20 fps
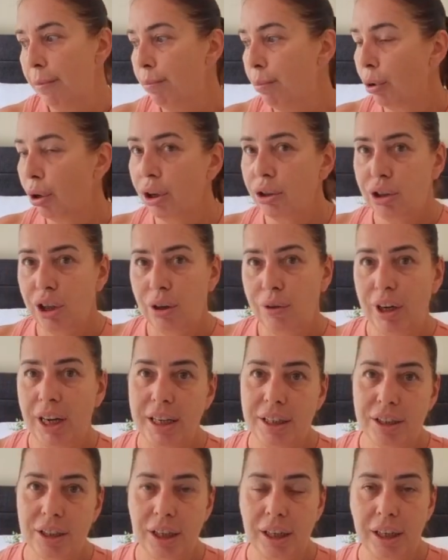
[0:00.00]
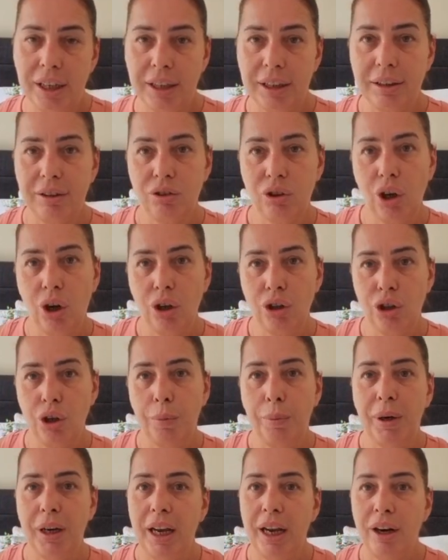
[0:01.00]
But I do need to tidy
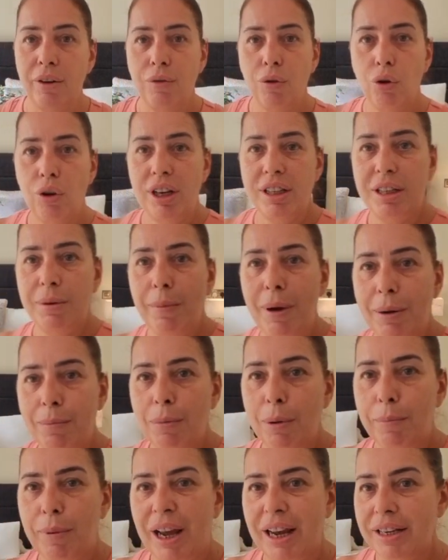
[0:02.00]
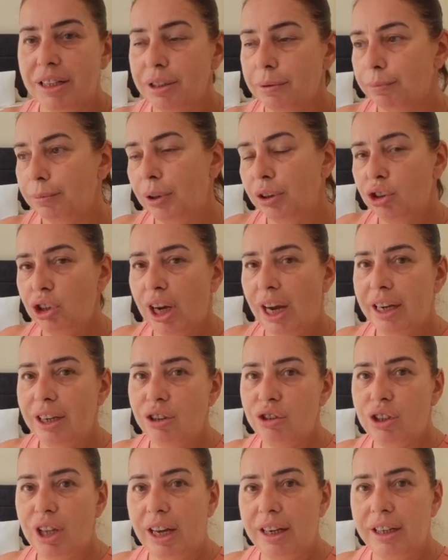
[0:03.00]
up in here. I've already made my bed. I
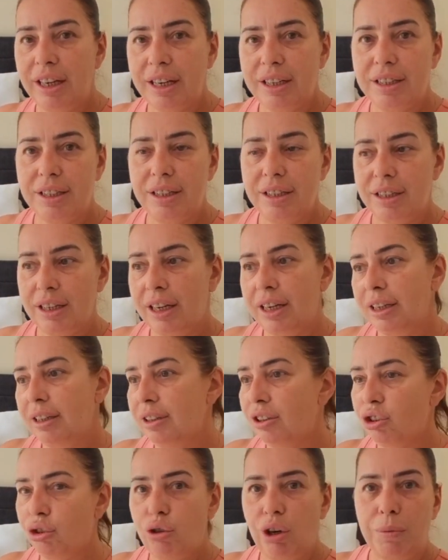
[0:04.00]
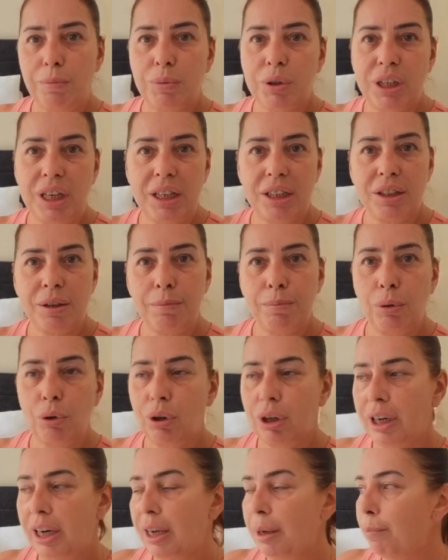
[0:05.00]
changed that yesterday, stripped it and
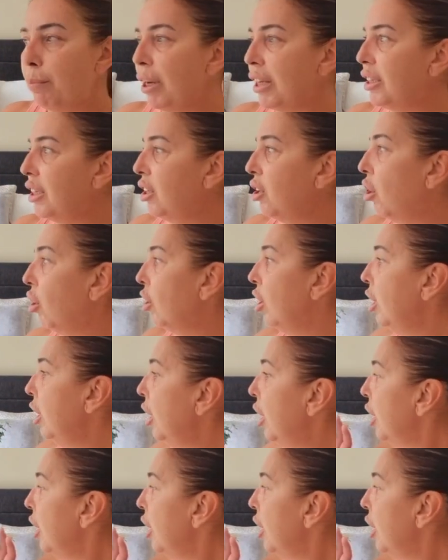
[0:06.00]
put clean bedding on.